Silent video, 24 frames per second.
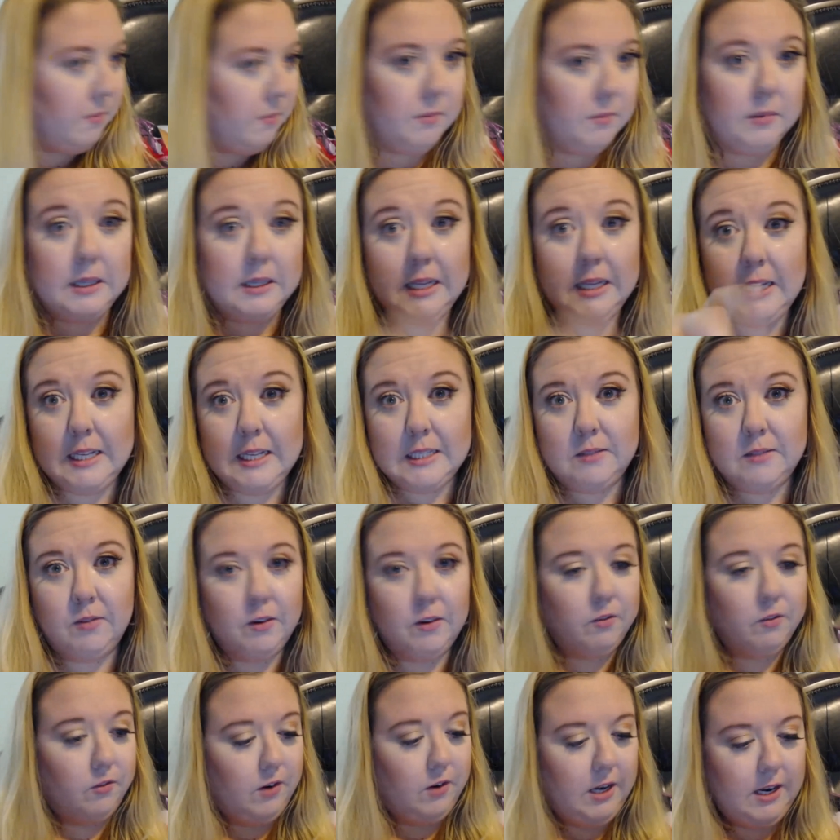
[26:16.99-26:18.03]
Please feel
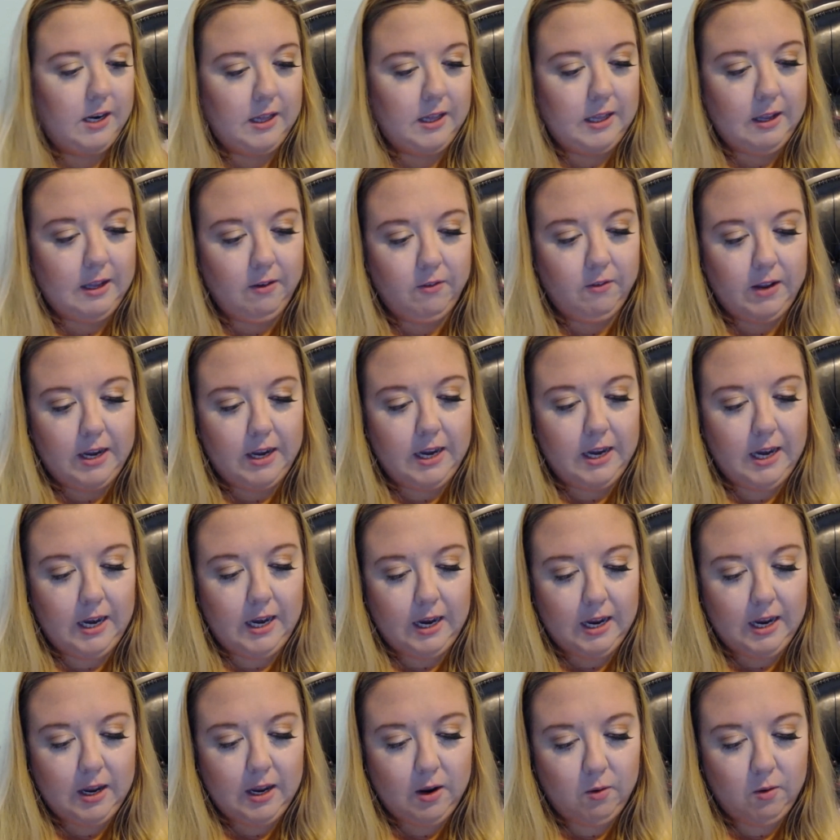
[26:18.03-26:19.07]
free to leave
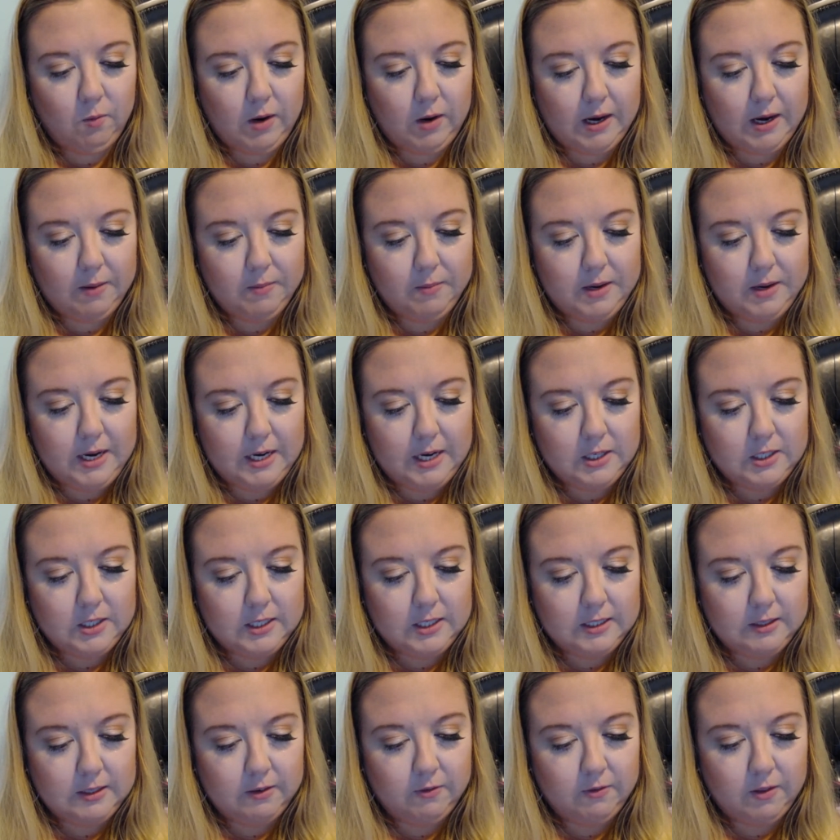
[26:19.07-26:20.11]
any
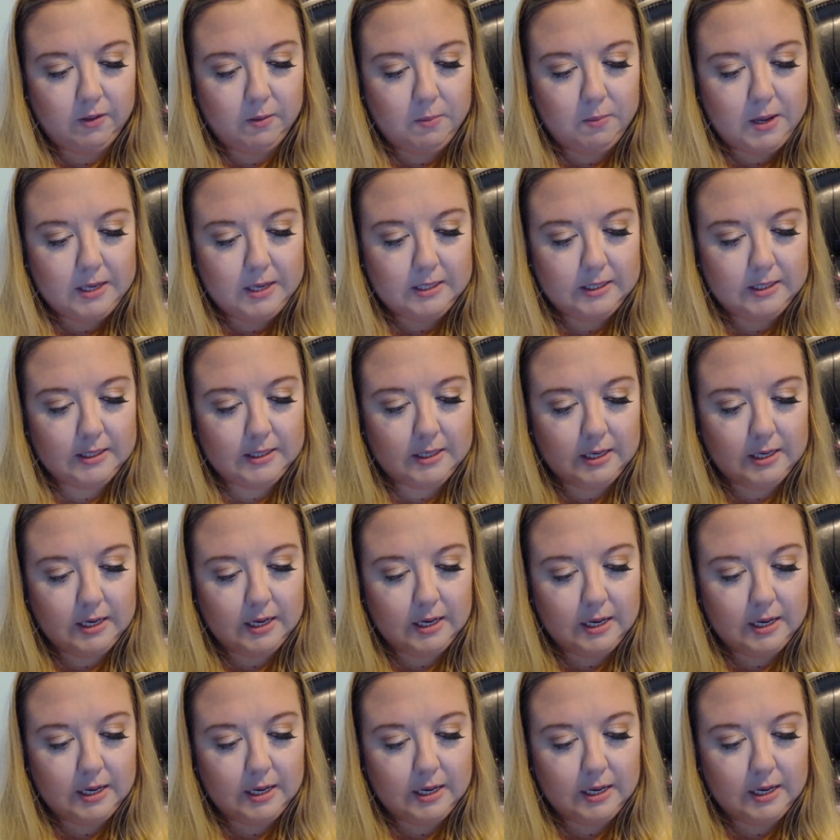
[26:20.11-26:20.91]
recommendations of the best